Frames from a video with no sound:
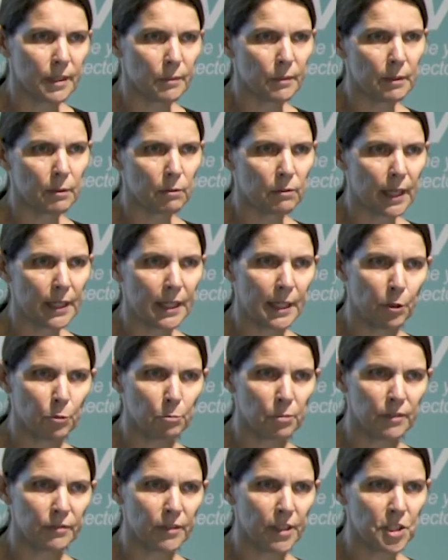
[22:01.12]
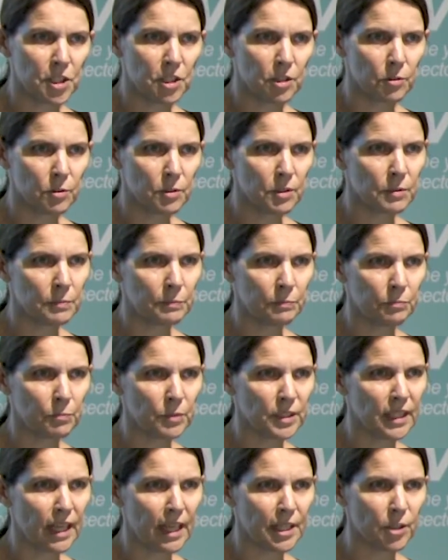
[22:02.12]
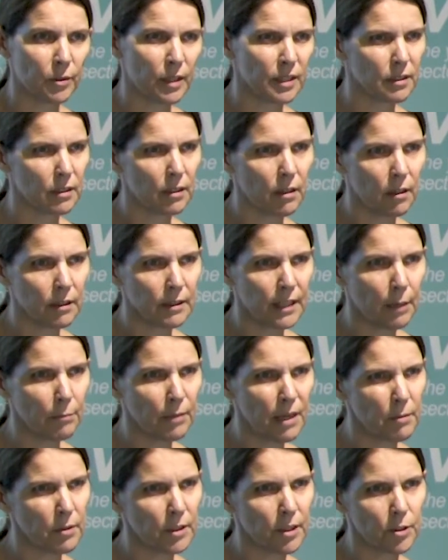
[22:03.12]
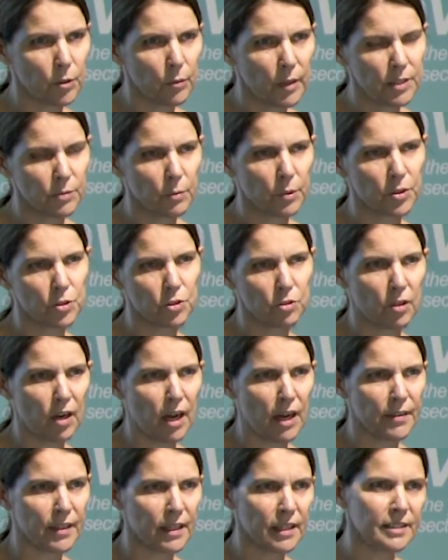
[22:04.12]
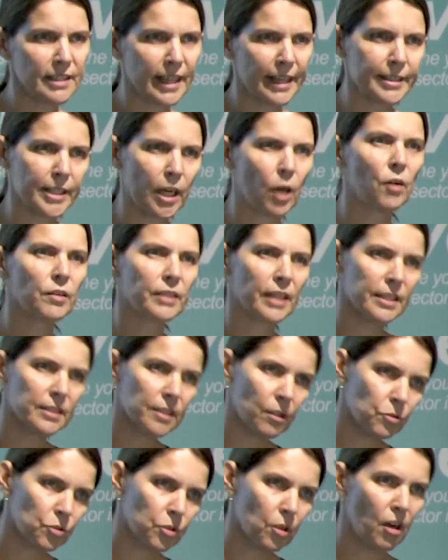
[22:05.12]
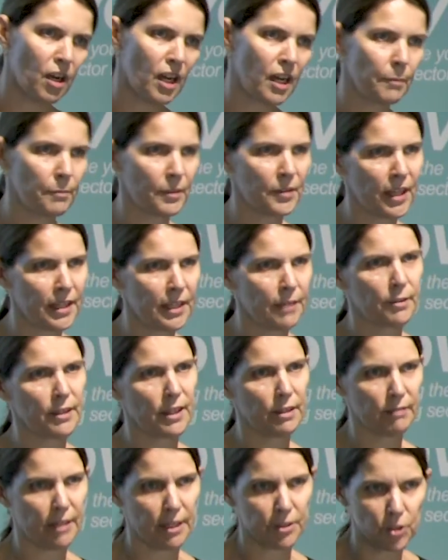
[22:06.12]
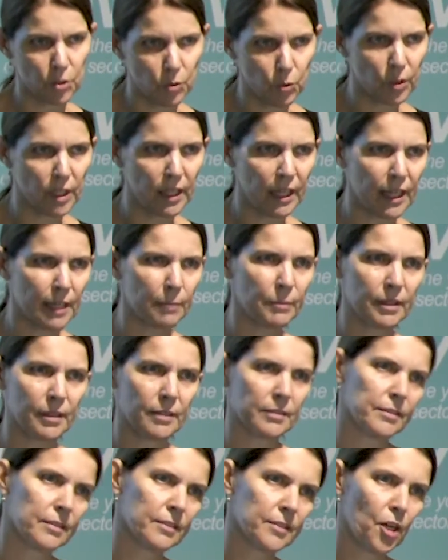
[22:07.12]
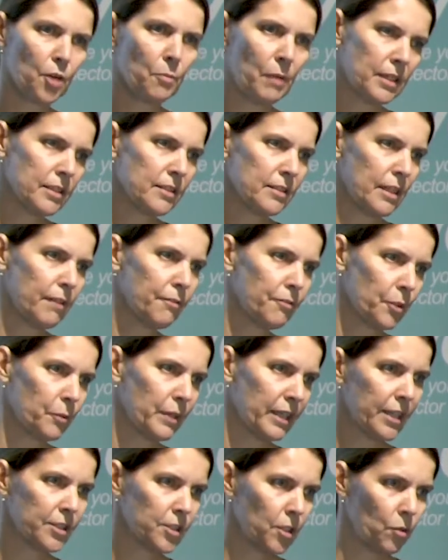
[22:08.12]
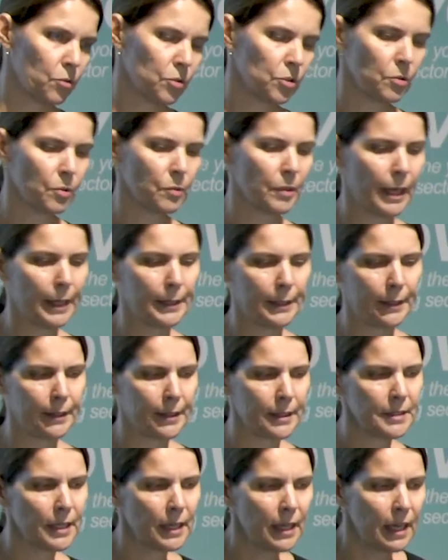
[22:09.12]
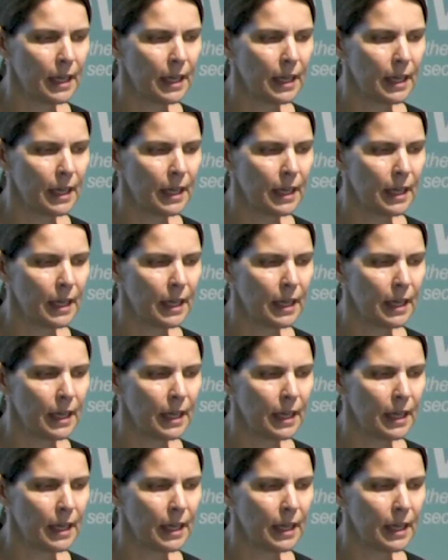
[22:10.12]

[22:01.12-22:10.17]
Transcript: that we run, health professionals were saying to us, oh, young people don't always want to try things. They say, oh, yes, I'll try it, but they never get around to looking at it because there's so much stuff that we get told to look at nowadays.